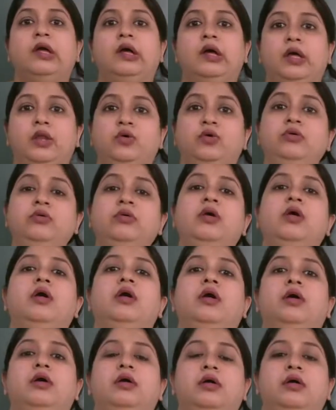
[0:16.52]
Hello.
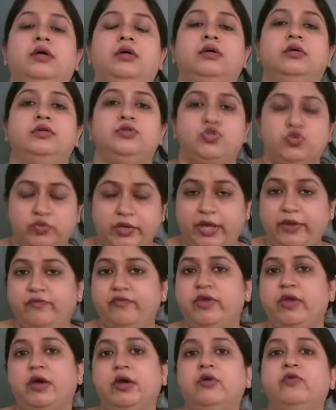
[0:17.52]
Today
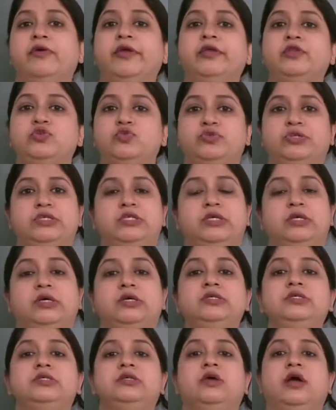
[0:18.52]
we are going to
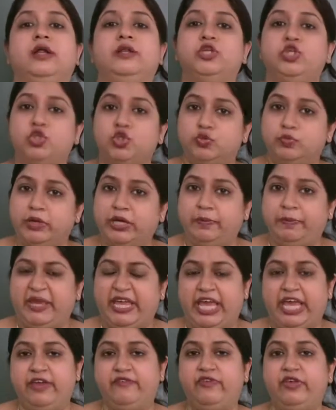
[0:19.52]
discuss consumer
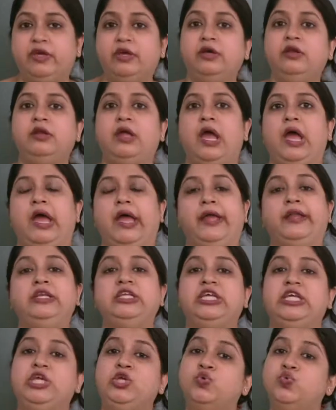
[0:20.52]
behavior and
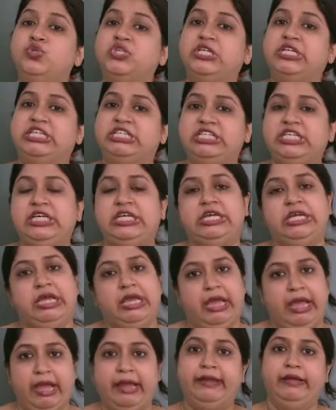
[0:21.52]
utility
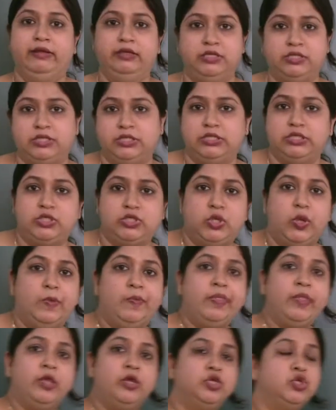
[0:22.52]
analysis.
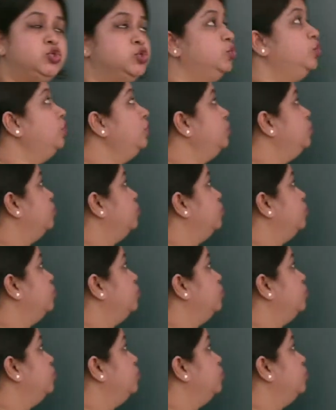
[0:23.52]
So